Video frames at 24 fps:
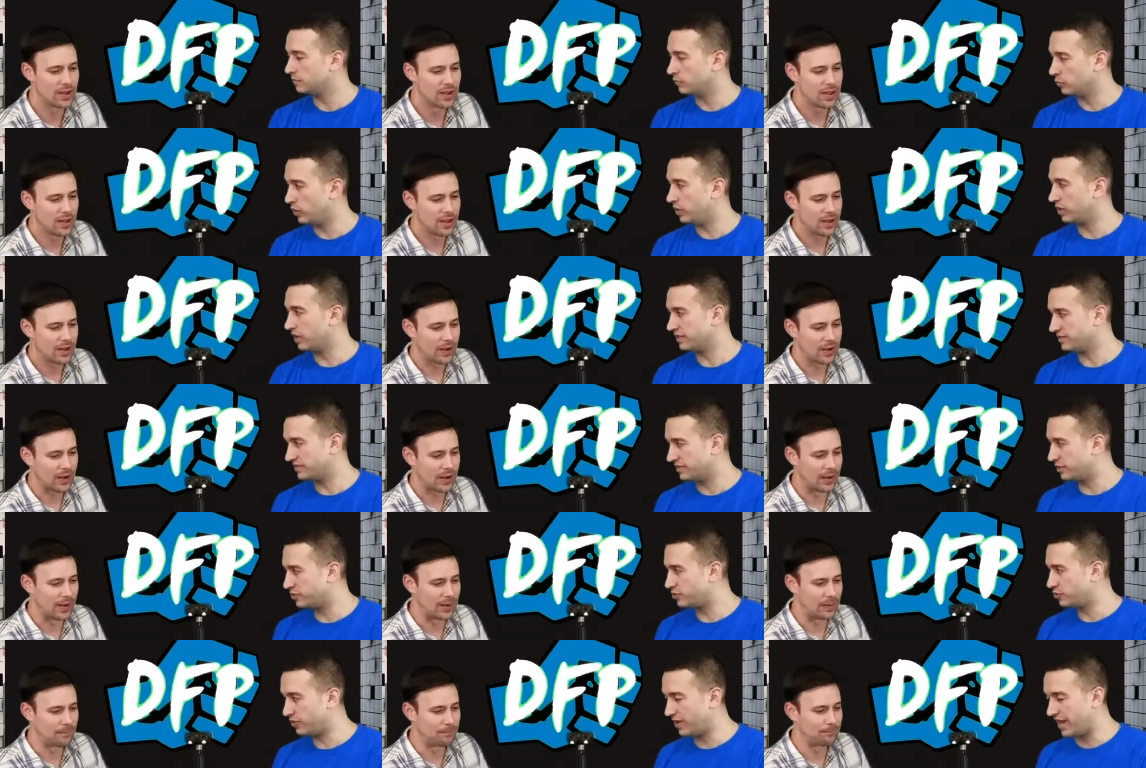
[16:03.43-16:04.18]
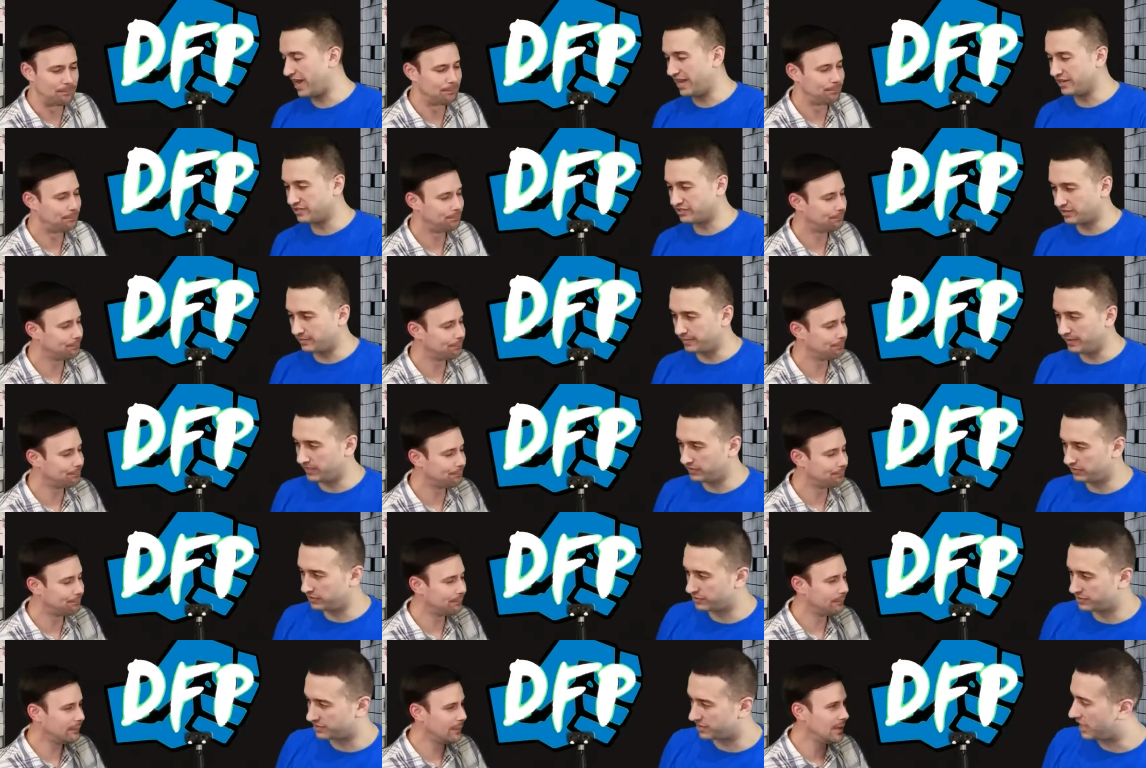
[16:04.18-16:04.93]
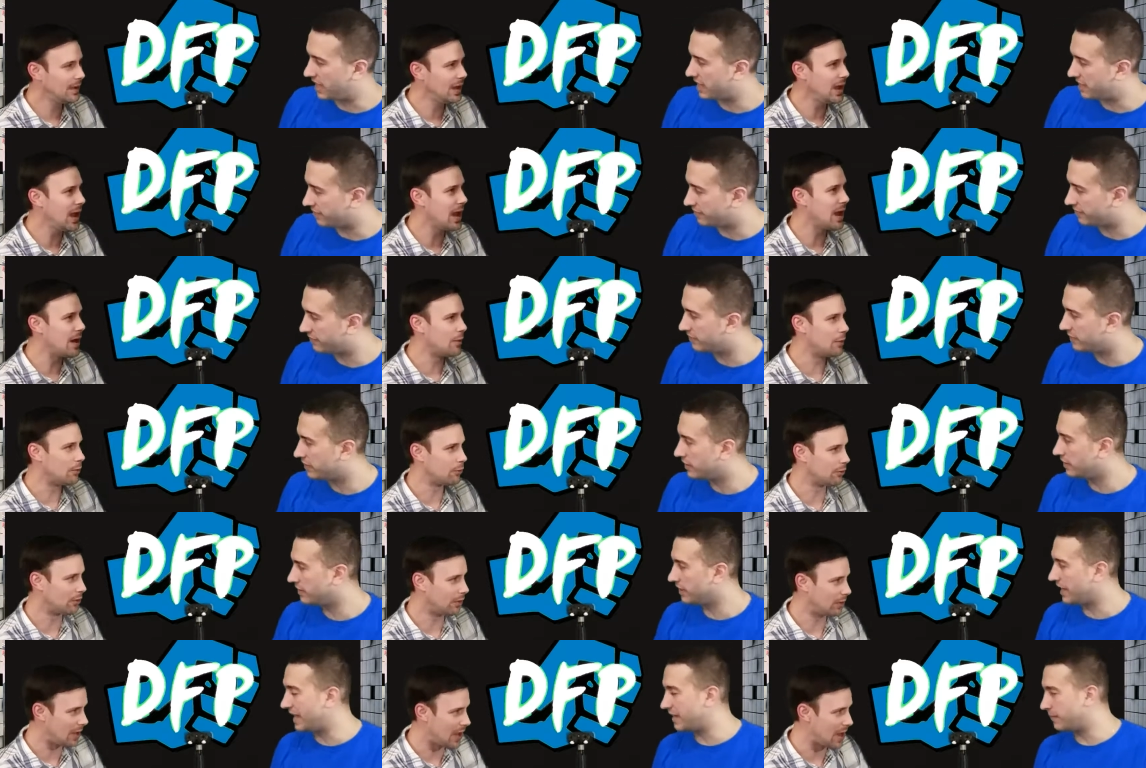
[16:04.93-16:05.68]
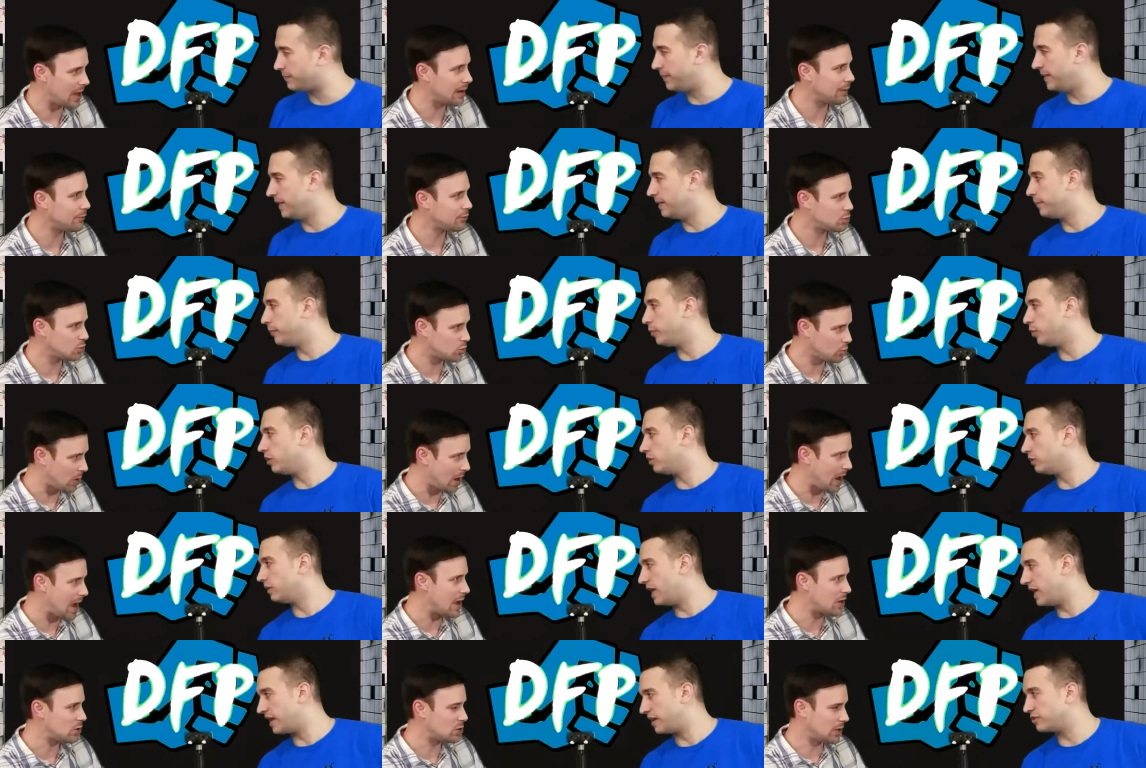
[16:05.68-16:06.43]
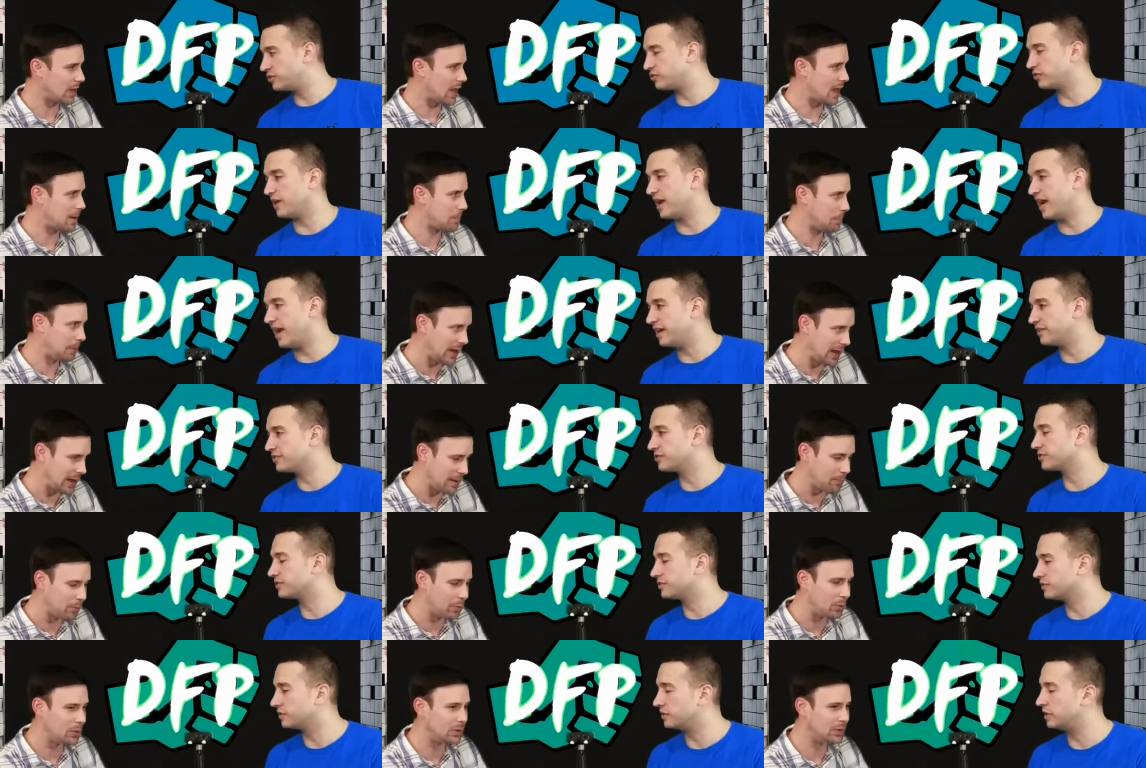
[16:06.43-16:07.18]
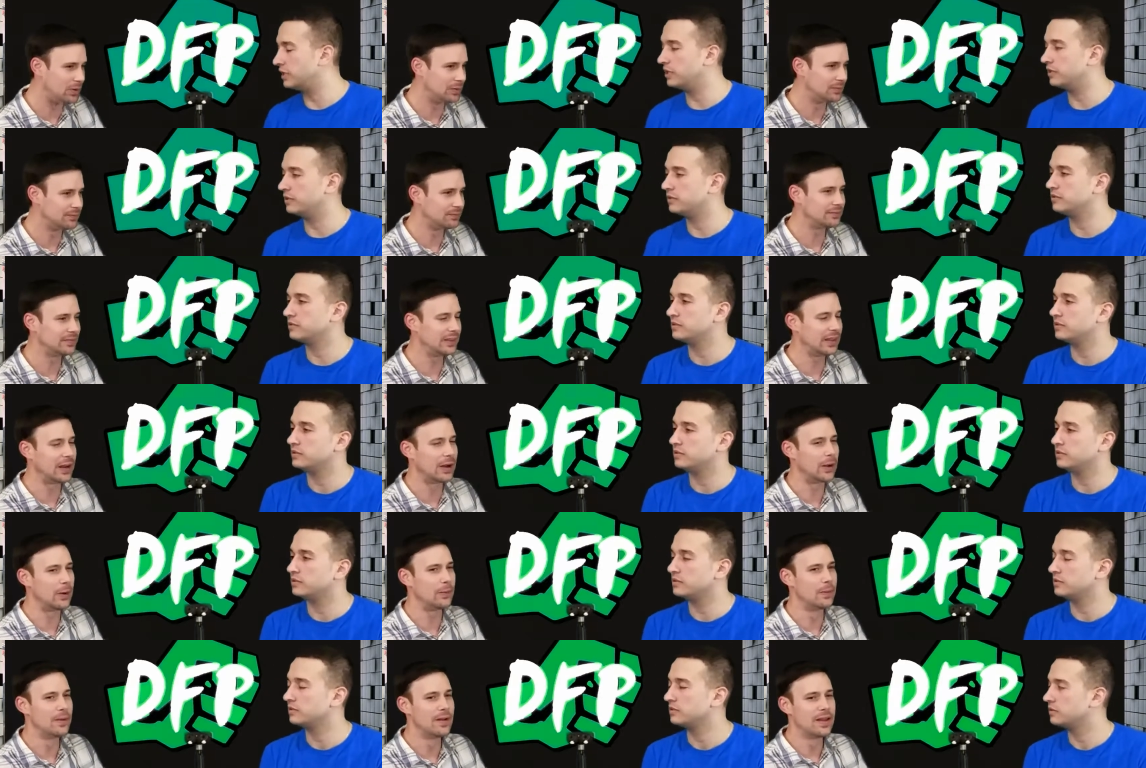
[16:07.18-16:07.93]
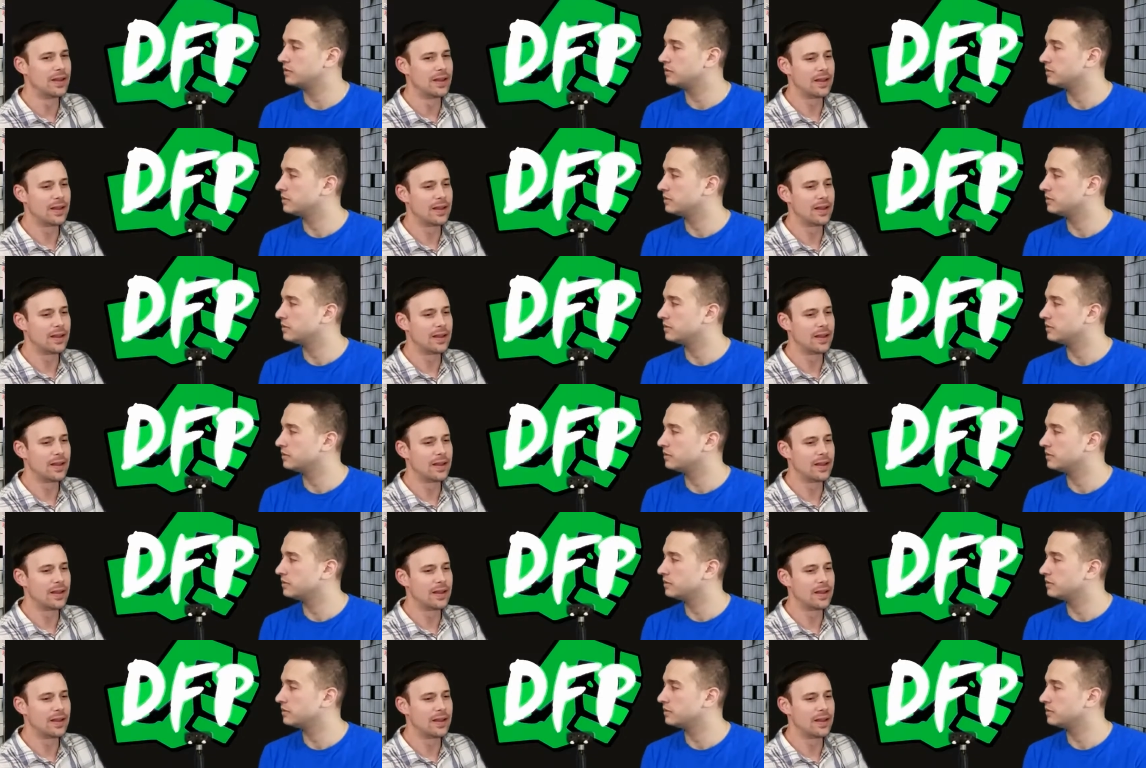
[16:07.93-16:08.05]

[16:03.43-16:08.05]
Speaker 1: Well, because of the um, trash. I mean, there's a lot yeah, of, there's a lot, lot of people, trash, a lot of trash, a lot of people, you know.